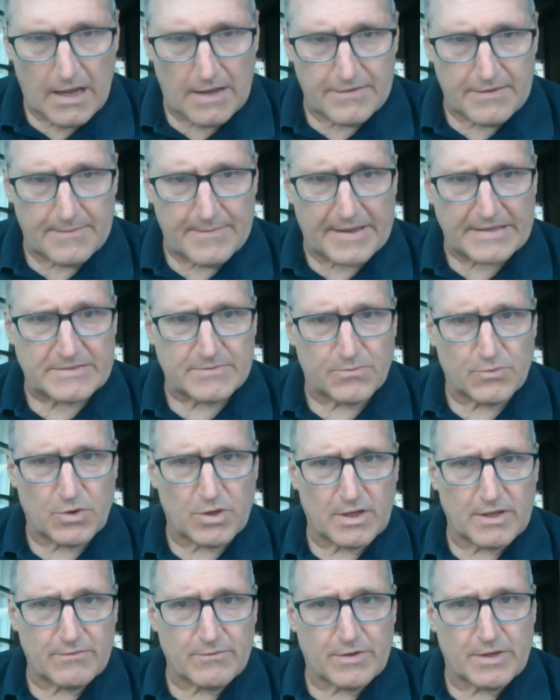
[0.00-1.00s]
They make some
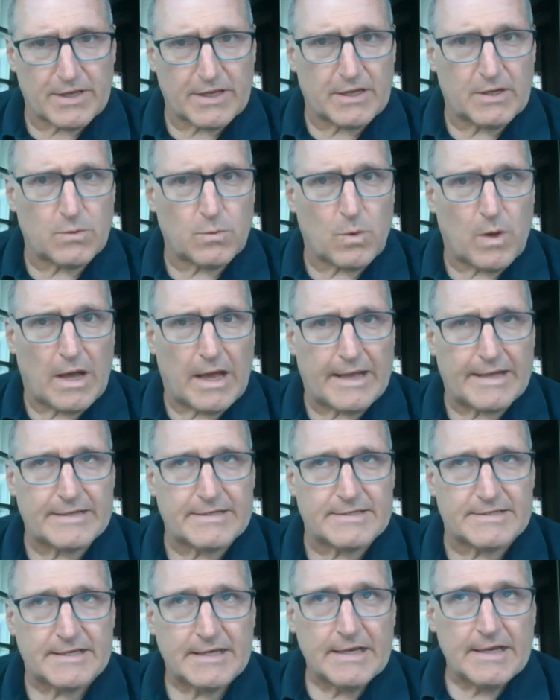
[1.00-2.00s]
really, really good
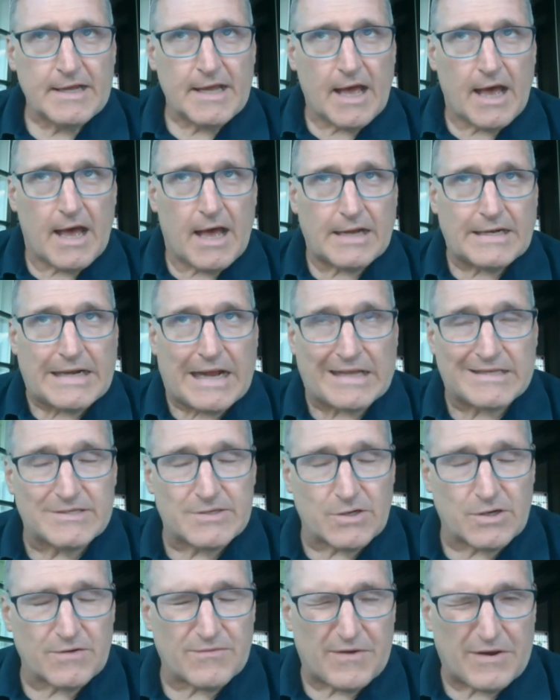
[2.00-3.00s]
wines, not
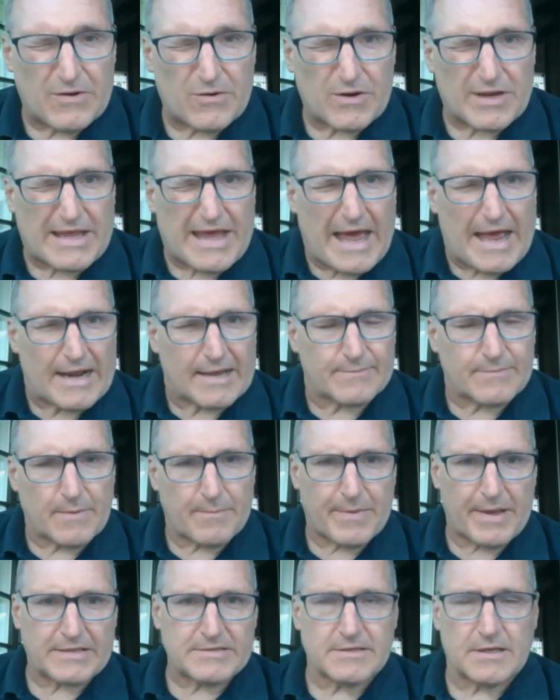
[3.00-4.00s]
certified organic, but
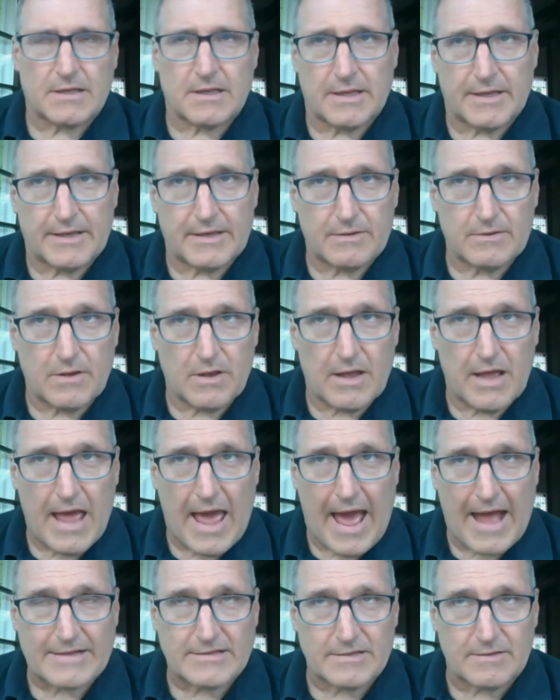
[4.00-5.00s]
basically
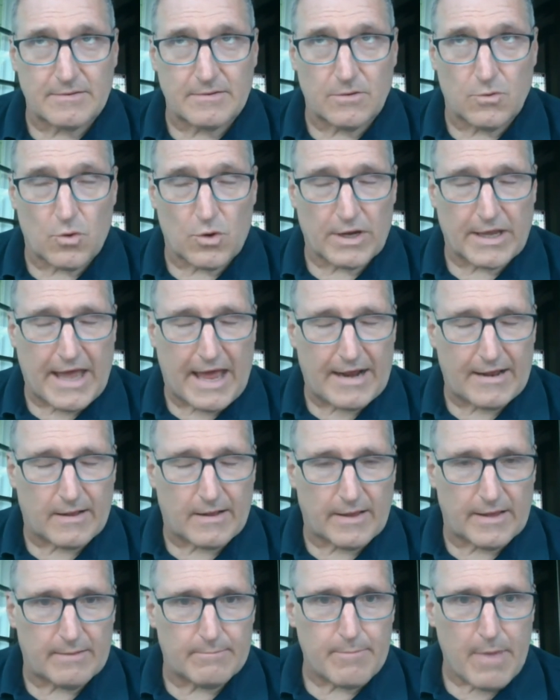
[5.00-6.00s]
act
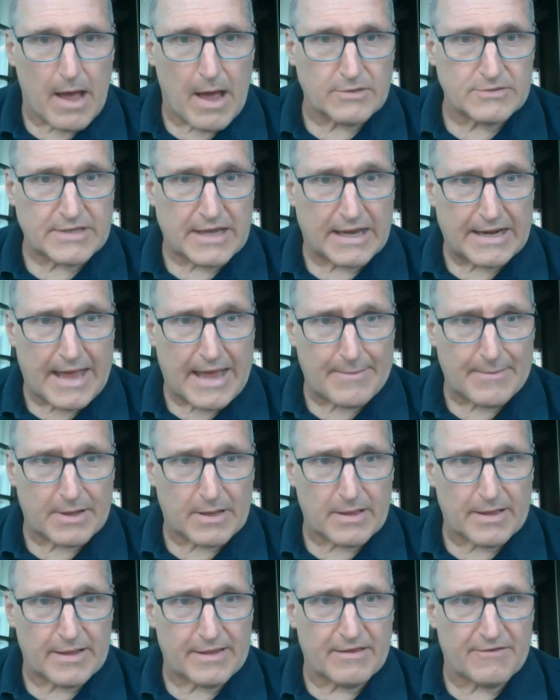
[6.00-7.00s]
organically and
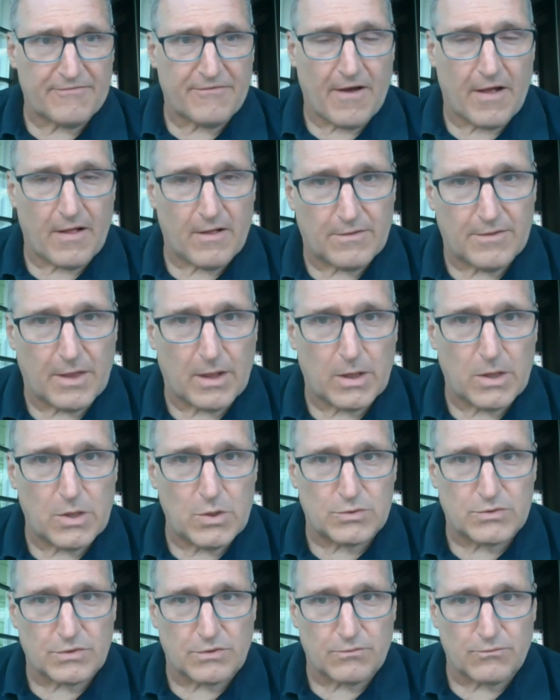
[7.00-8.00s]
biodynamically. They follow the
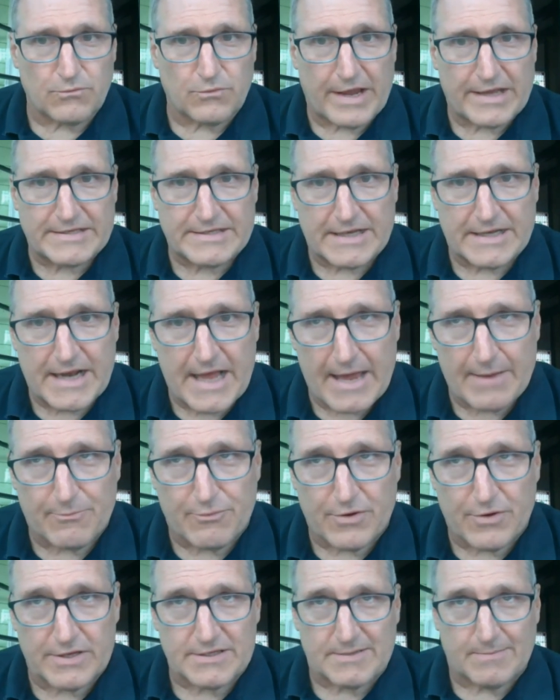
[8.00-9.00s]
lut raisonné
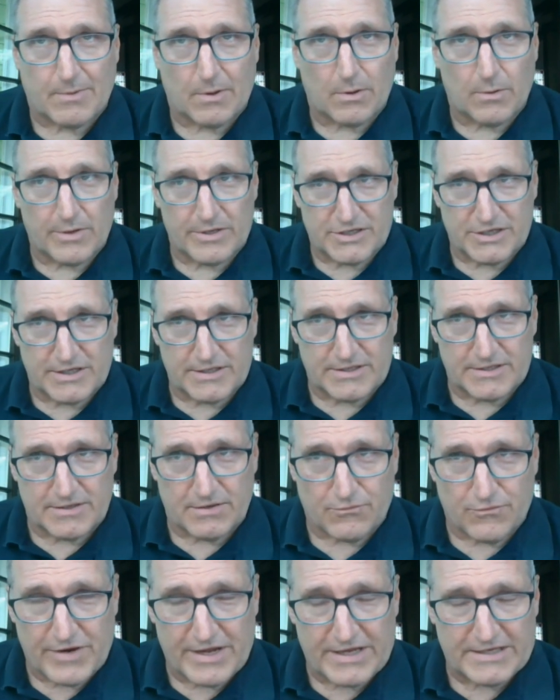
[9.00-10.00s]
principle, which is the
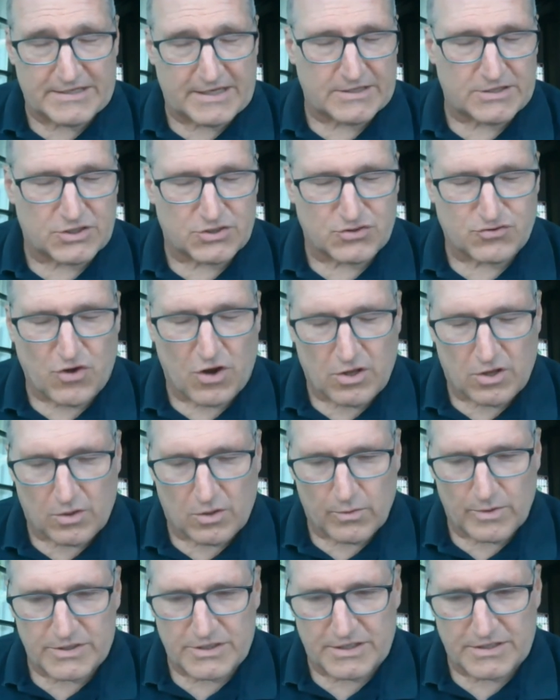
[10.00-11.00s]
reason
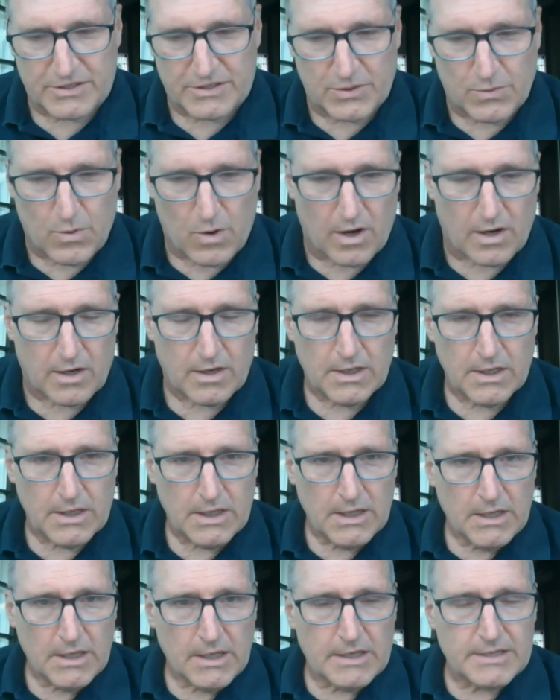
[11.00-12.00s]
struggle, which is you are
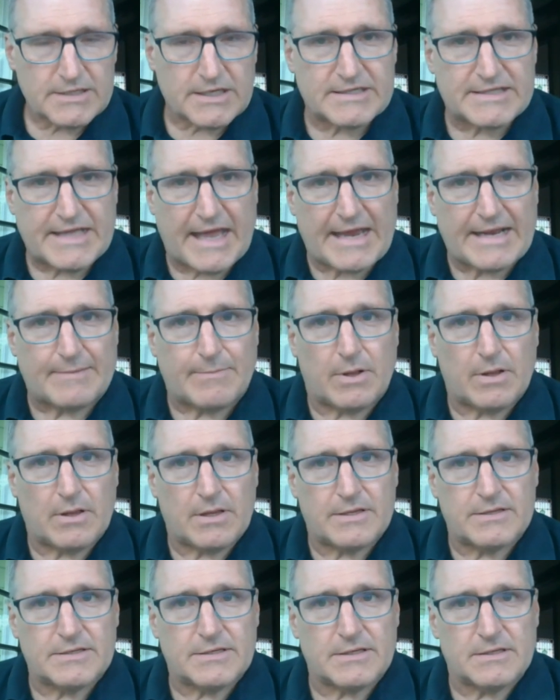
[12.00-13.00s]
sustainable
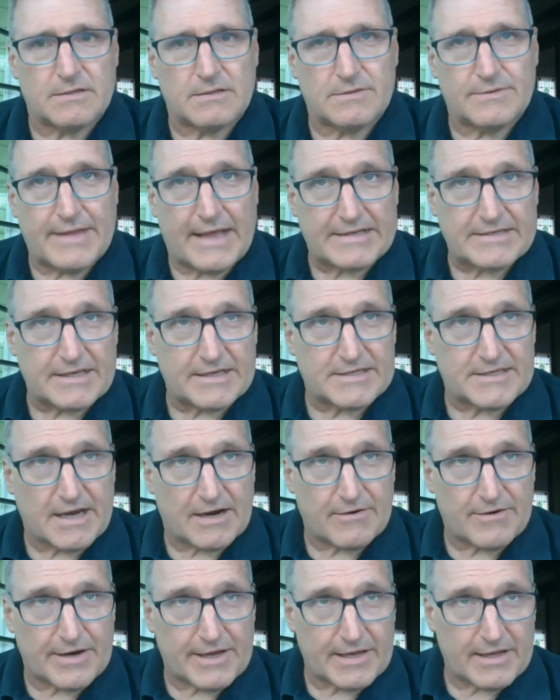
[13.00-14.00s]
until
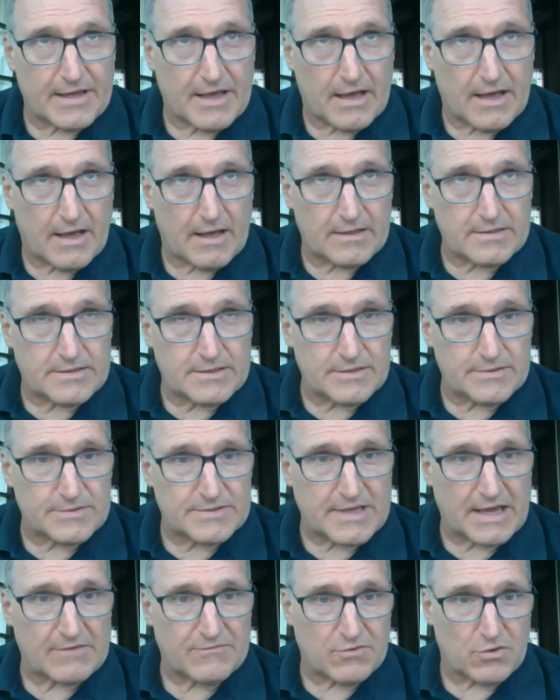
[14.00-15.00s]
necessary to
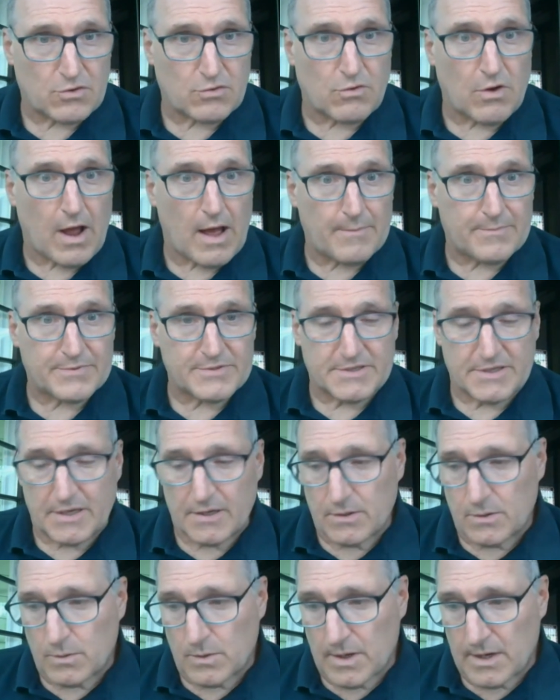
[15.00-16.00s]
save your crop.
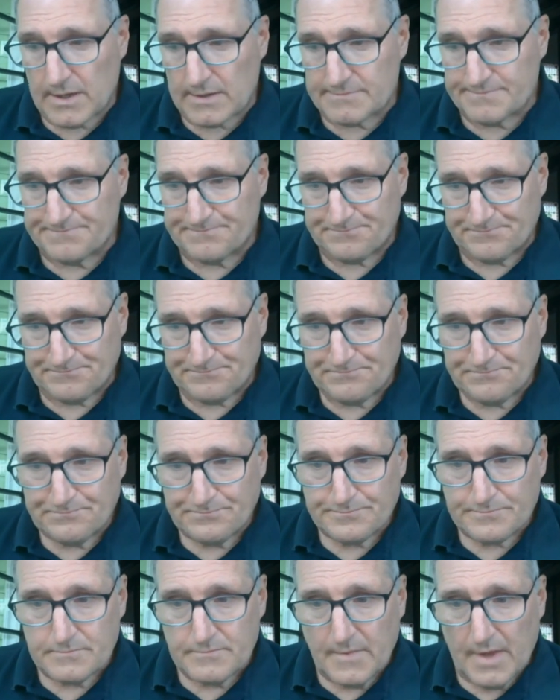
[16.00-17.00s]
So,
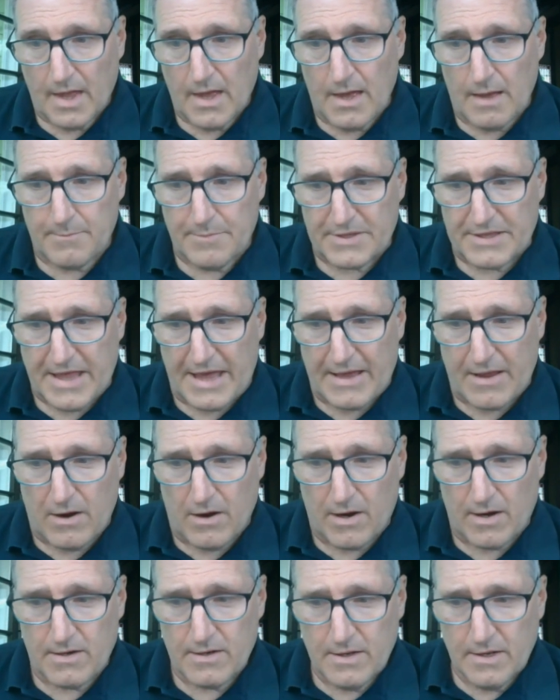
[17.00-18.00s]
but they
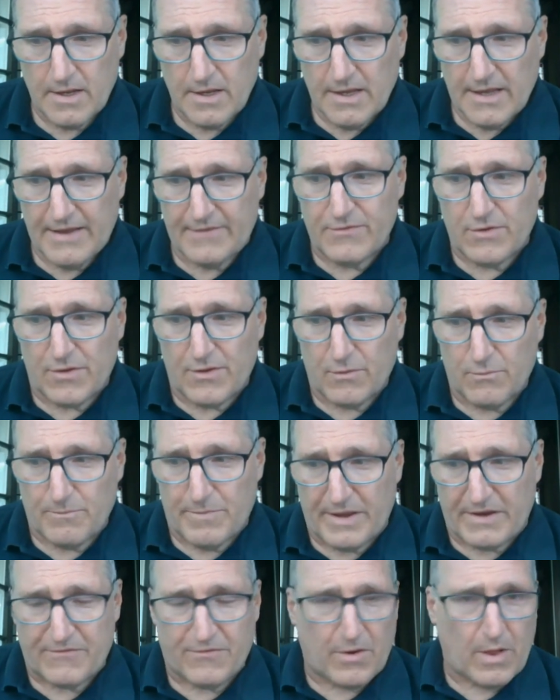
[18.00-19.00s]
are, even though they're
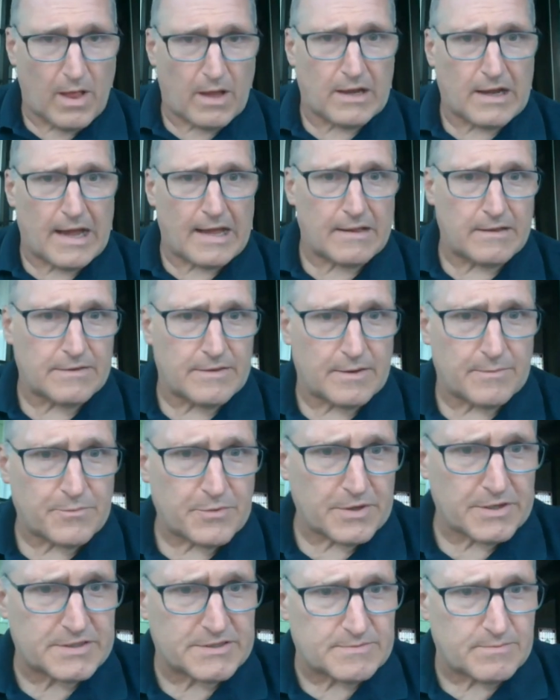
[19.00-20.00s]
big for Long Island, they're
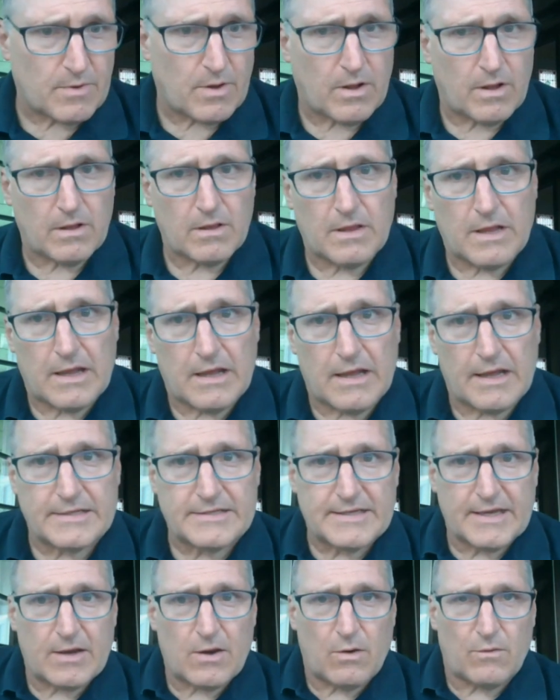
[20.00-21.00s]
pretty small, I'd
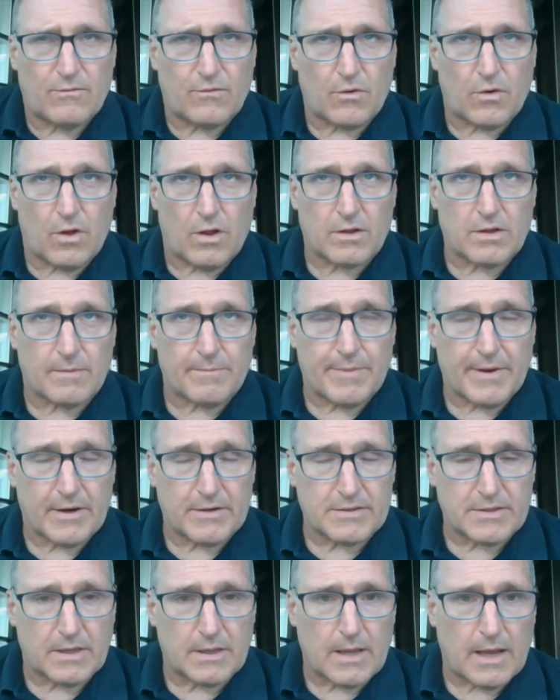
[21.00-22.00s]
say, overall
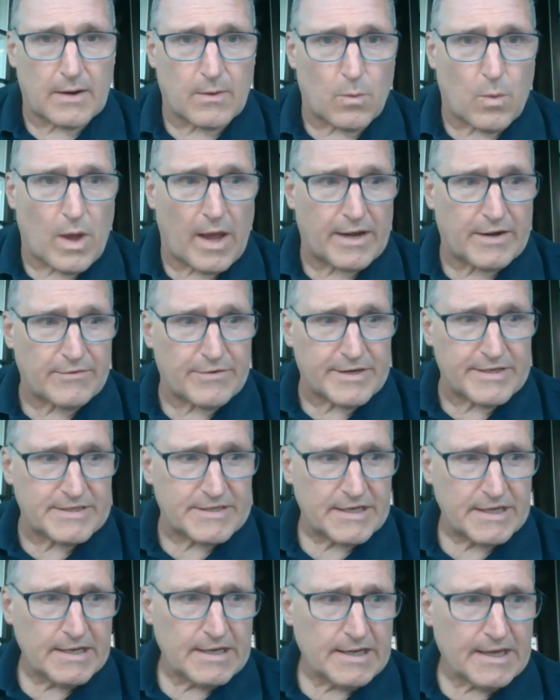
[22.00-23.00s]
compared to a lot of wineries.
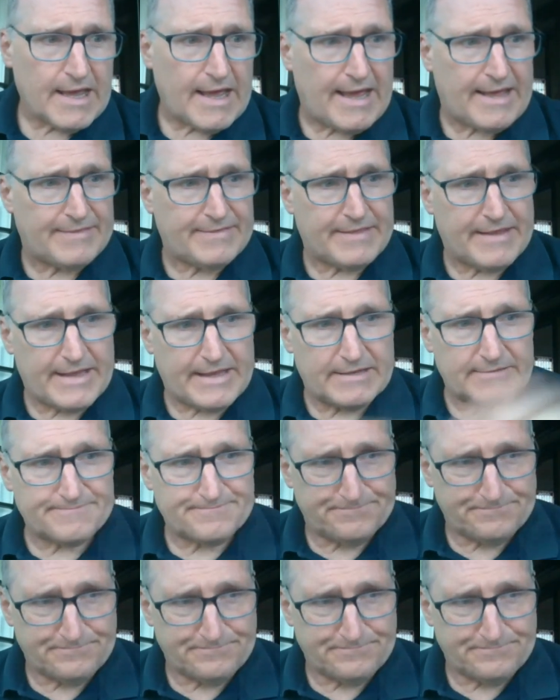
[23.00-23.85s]
And the